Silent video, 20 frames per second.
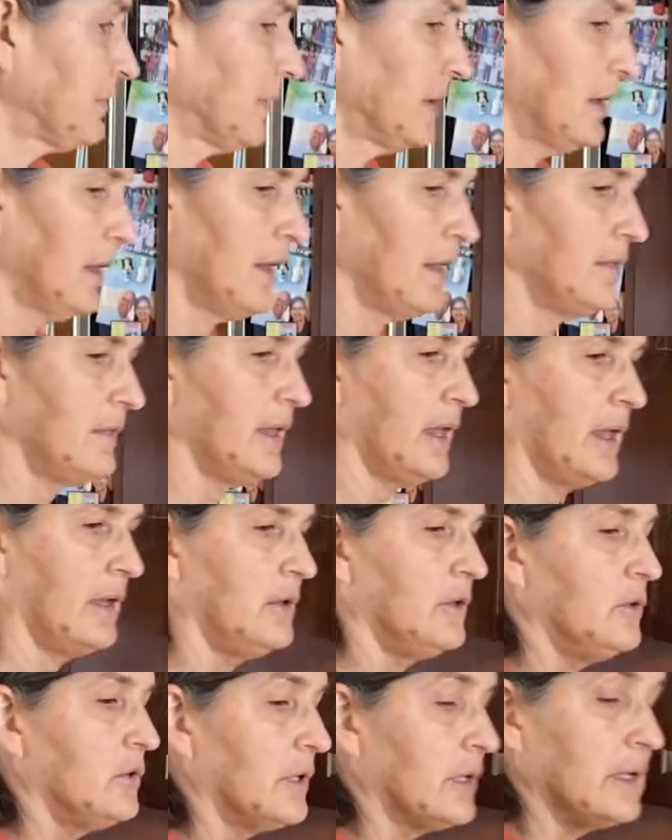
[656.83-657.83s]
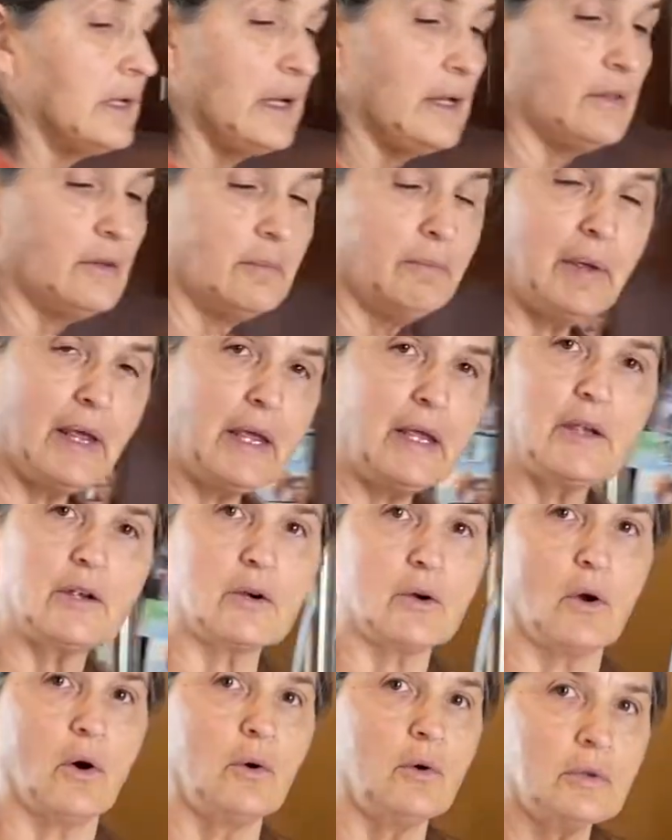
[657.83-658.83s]
And then you can either make your
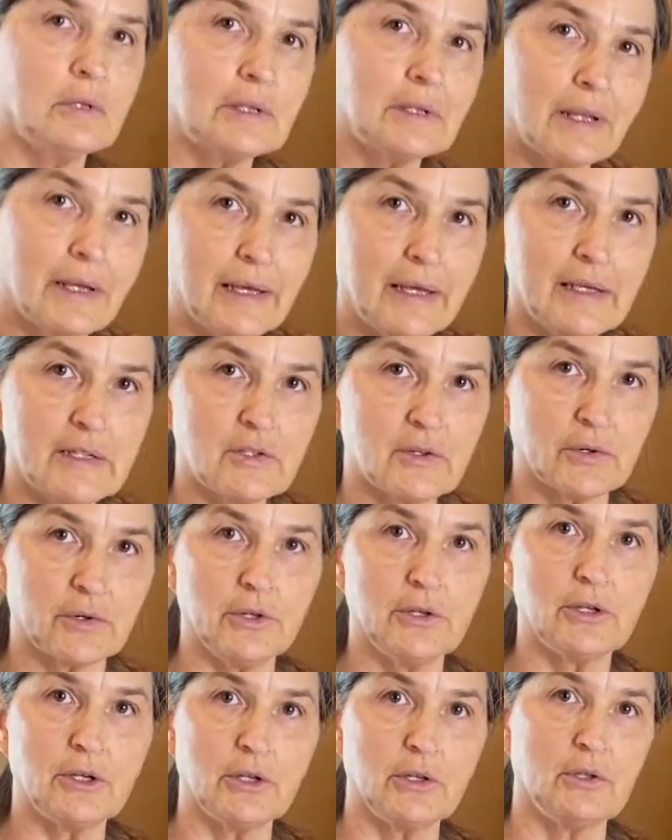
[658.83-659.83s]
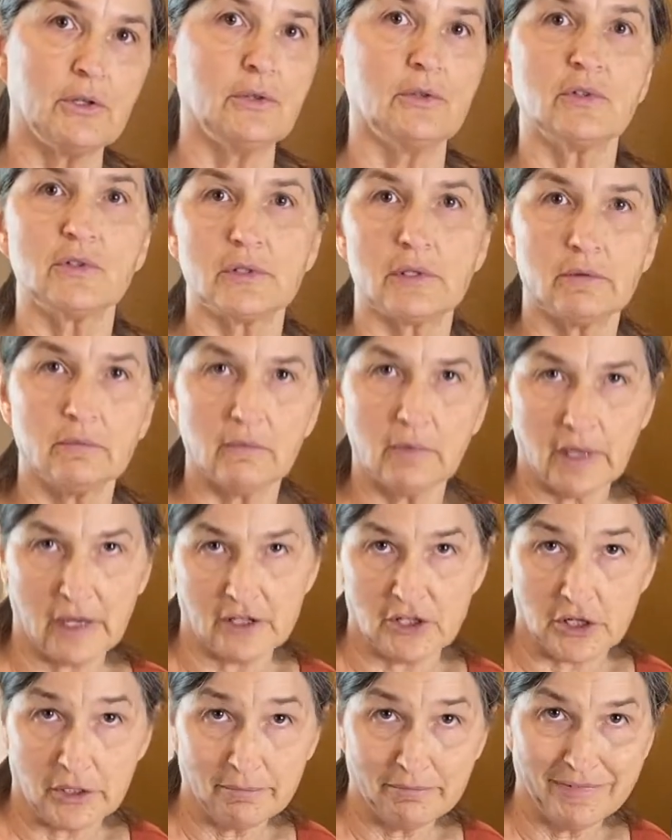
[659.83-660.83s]
own glaze or you can use
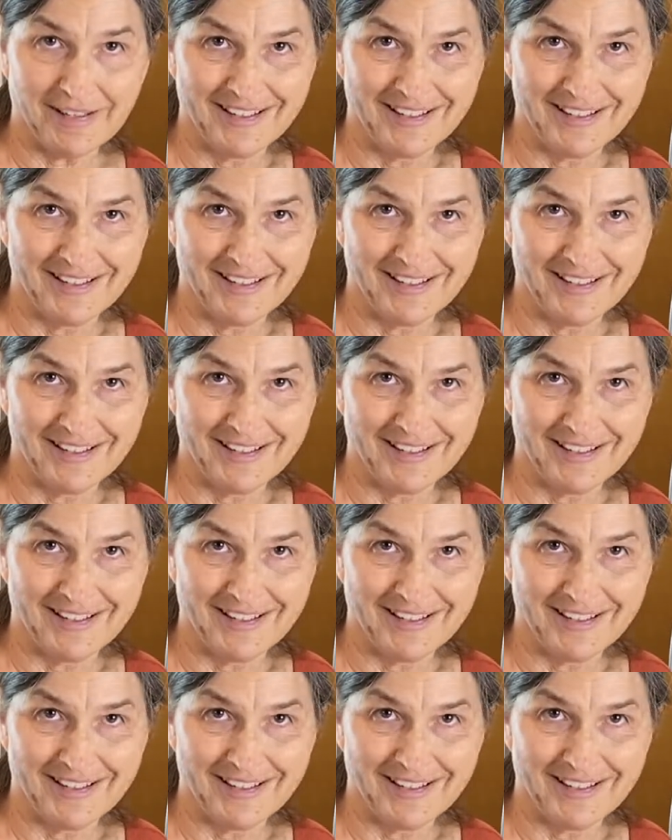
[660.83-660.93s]
ketchup